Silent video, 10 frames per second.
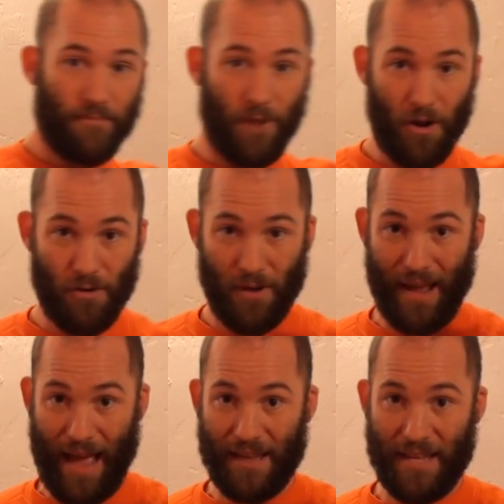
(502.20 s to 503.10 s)
hard
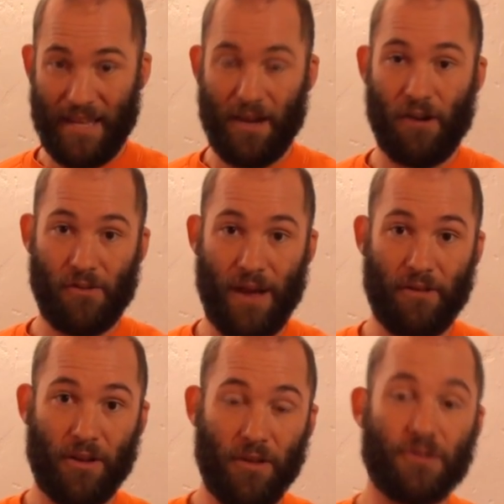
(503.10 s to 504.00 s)
drive, I D E hard drive
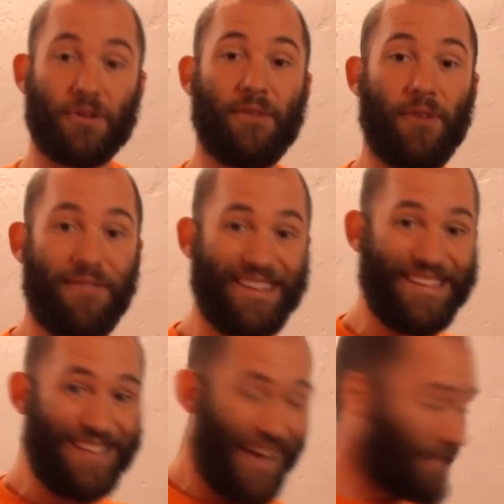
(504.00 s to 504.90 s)
enclosure. If you have a
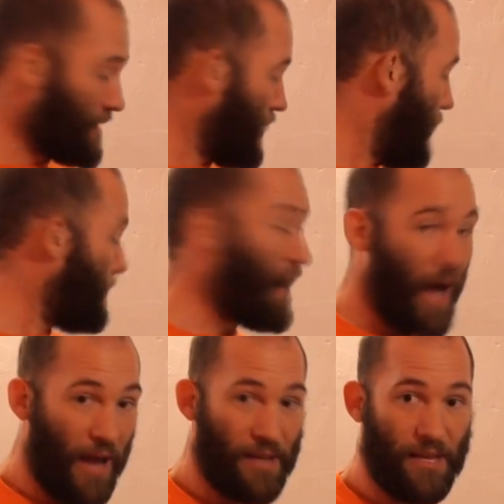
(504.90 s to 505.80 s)
desktop
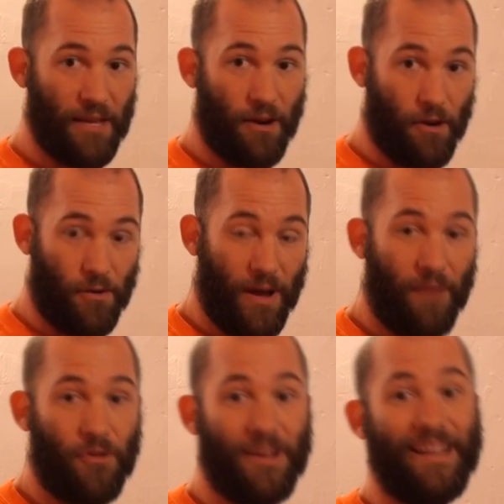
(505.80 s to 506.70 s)
I D E hard
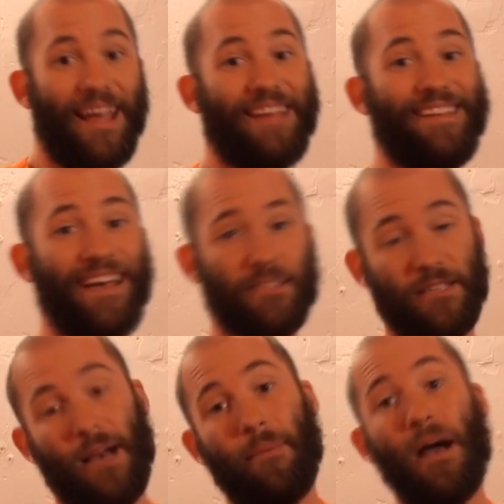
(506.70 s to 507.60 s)
drive, you need a
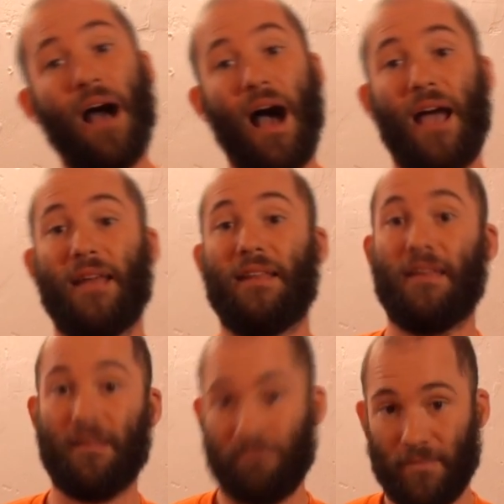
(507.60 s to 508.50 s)
desktop I D
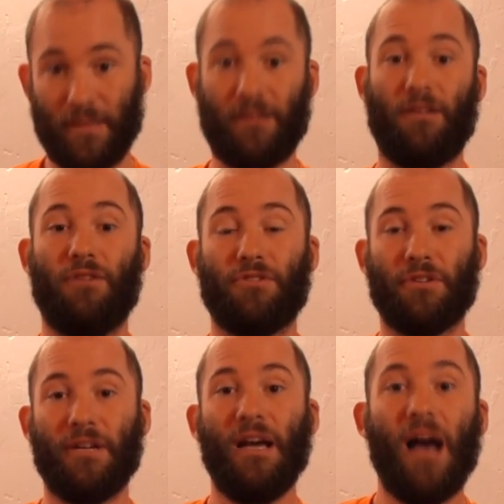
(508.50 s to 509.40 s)
E
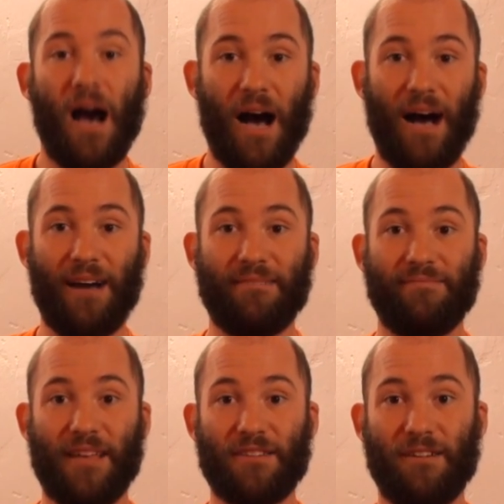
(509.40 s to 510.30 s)
enclosure. Uh,
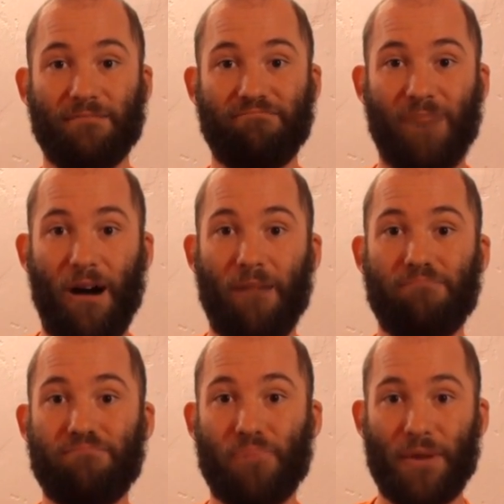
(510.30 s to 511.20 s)
that's all,
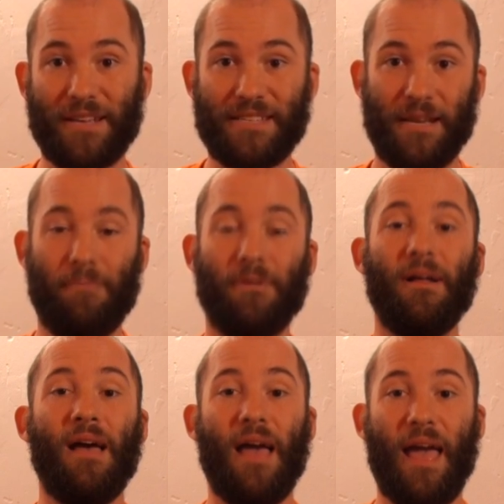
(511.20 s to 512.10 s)
all pretty
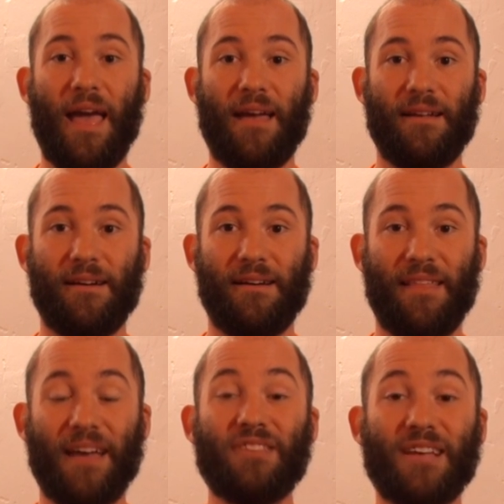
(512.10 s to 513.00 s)
simple, and, uh,
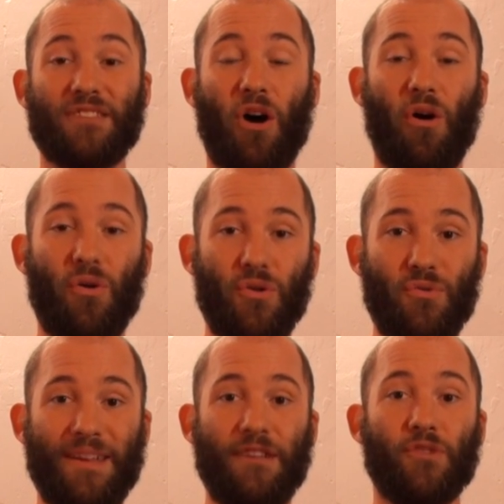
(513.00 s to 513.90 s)
and that, that's all
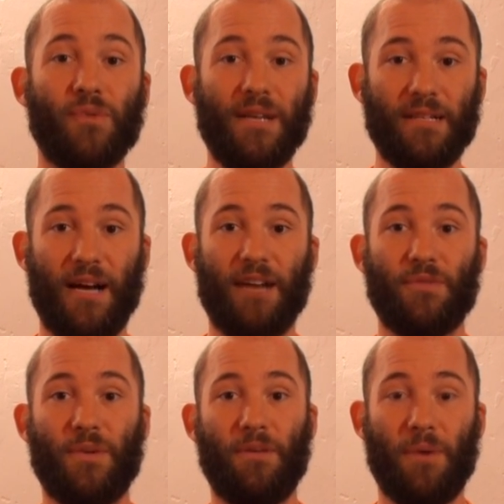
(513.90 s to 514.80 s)
you need to
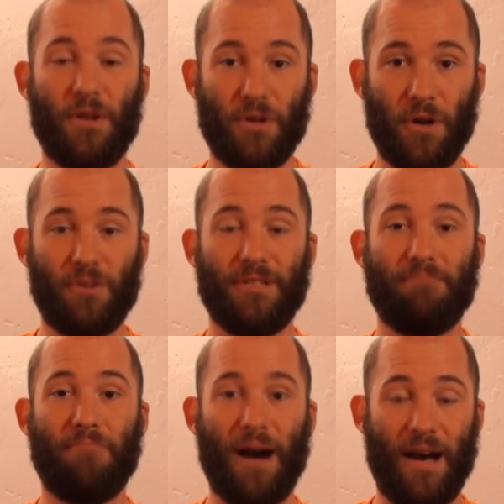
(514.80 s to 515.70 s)
realize when you, when you go to
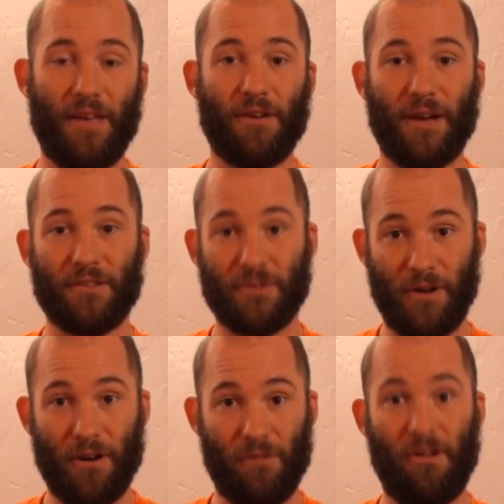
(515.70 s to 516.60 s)
buy your
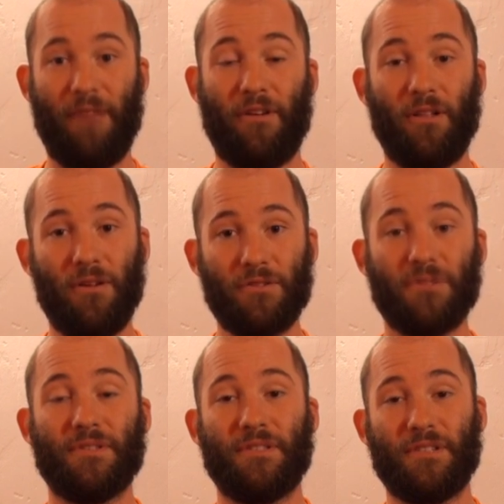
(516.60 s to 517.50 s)
external hard drive
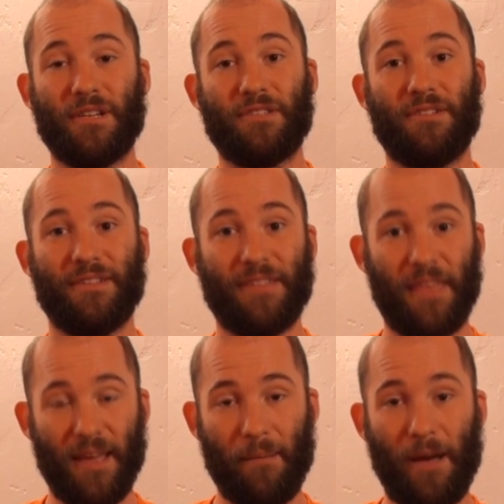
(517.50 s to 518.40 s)
enclosures is just, just
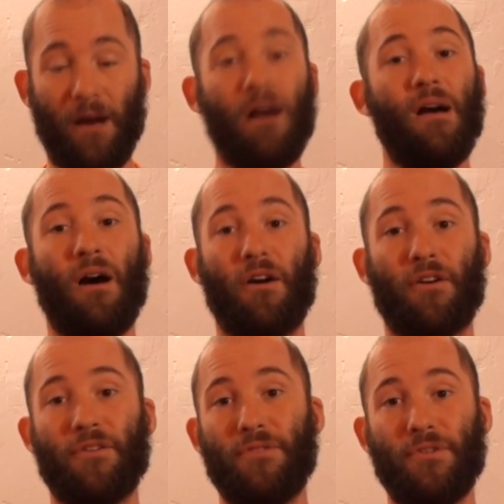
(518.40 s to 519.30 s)
think about,
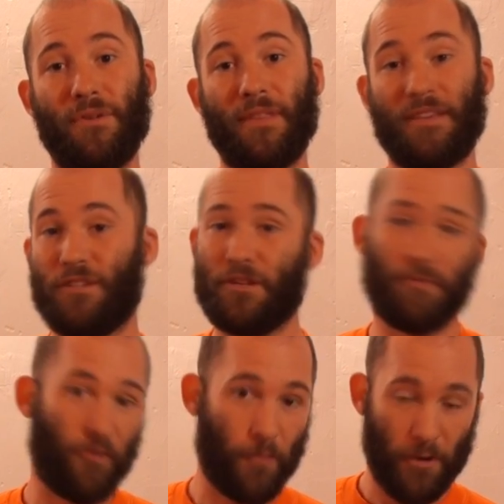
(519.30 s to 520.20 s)
are you doing this
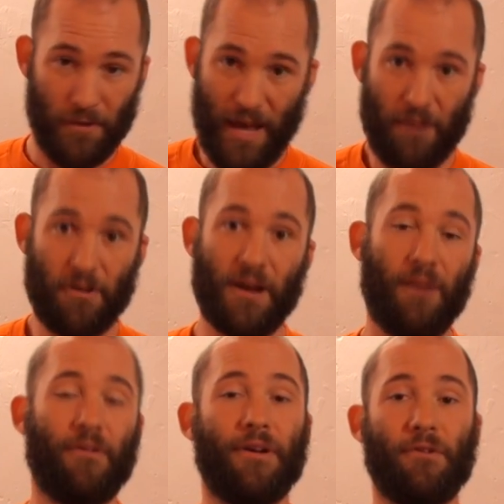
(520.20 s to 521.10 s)
just for pure data
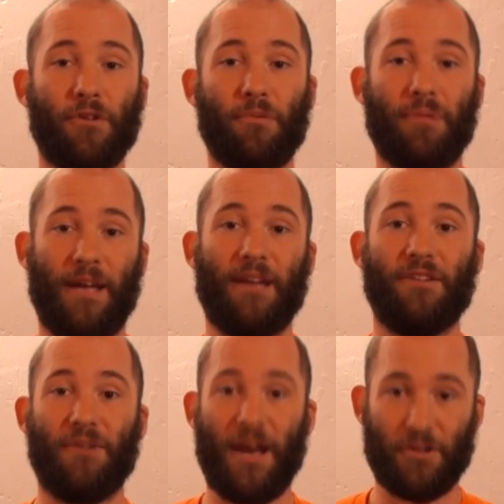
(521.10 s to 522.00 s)
recovery, or do you plan
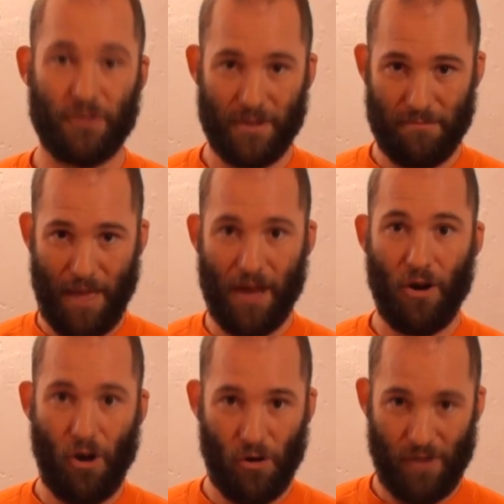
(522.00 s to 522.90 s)
to actually make a
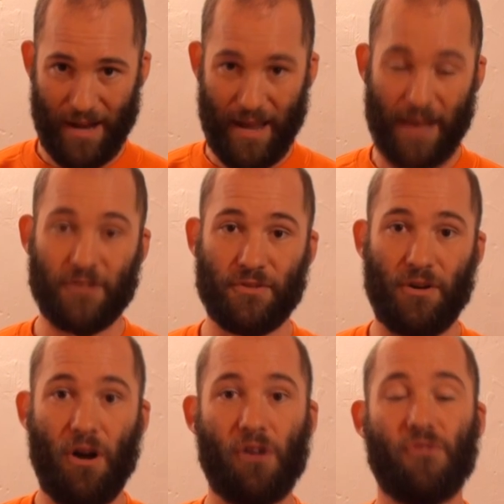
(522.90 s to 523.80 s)
hard, an external
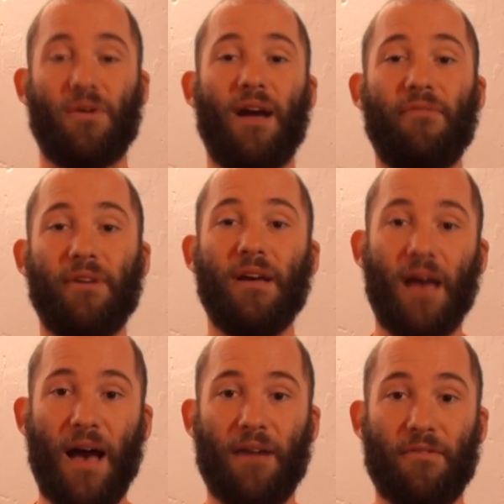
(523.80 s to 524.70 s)
hard drive
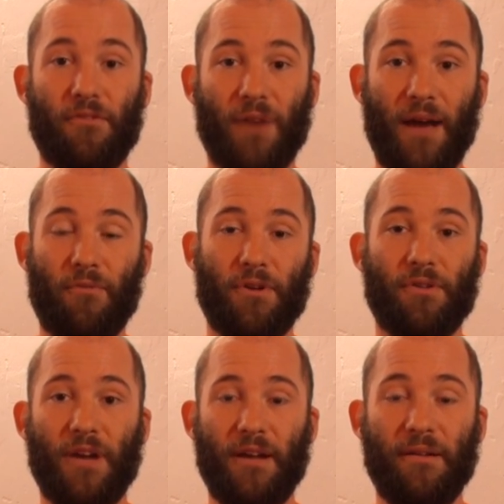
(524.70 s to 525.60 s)
out of the drive when
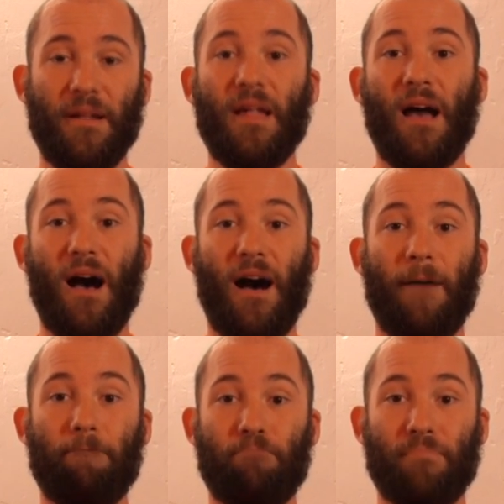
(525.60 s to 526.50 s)
you're done?
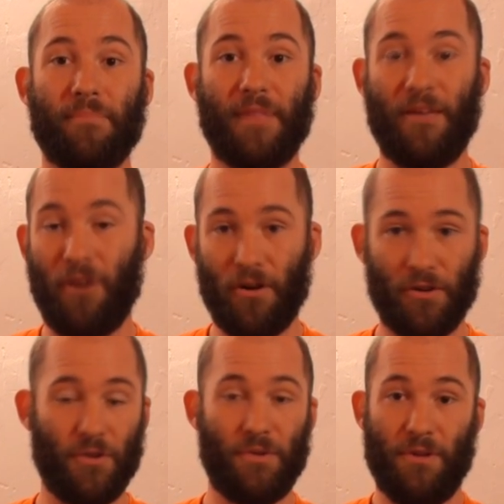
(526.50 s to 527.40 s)
Um, if all you're
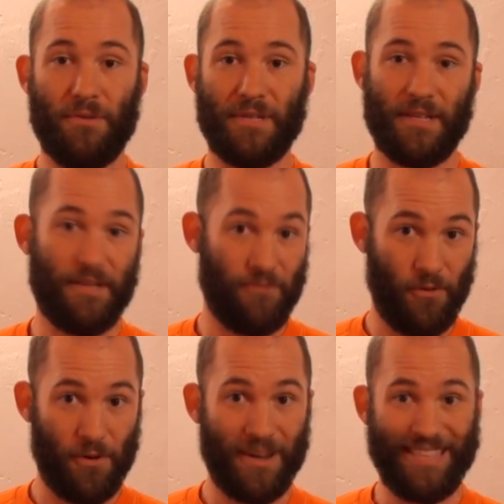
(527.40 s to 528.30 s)
doing, using it
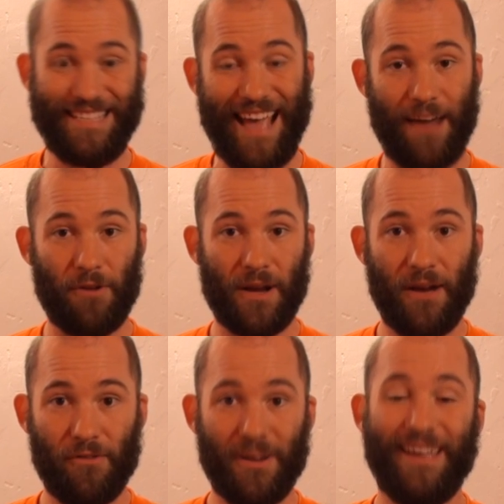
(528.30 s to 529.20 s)
for is data
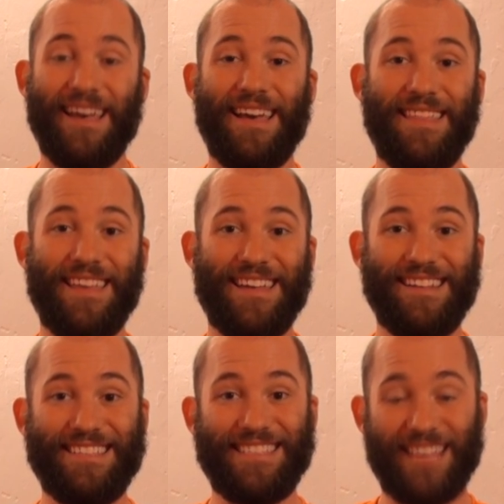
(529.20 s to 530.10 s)
recovery, then
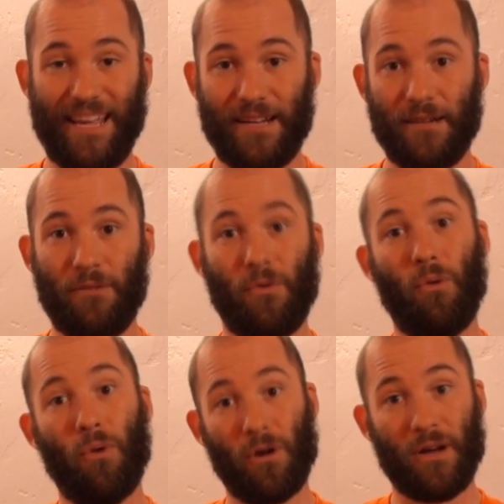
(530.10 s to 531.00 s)
SATA
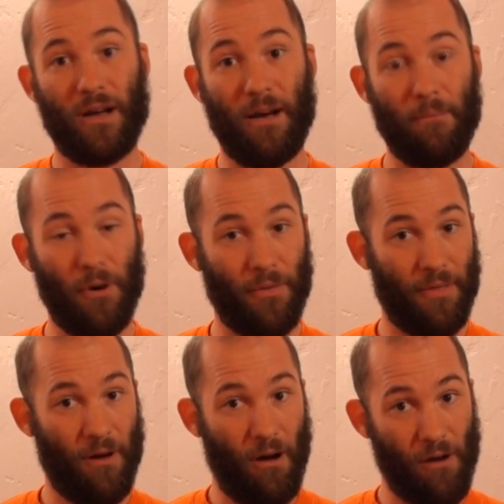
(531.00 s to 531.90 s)
will work on both
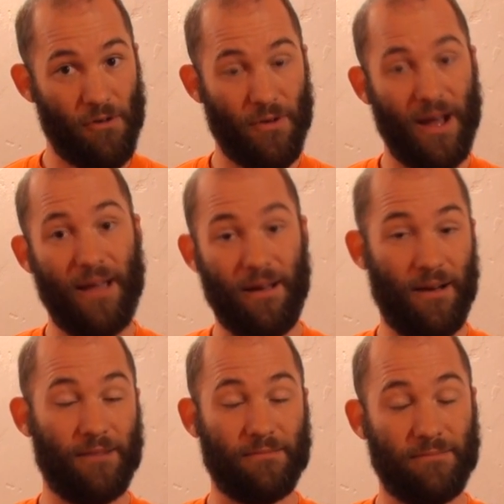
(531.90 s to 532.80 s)
hard drive,
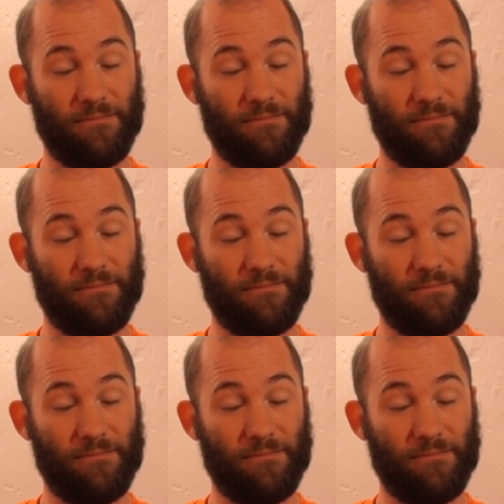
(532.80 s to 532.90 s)
uh,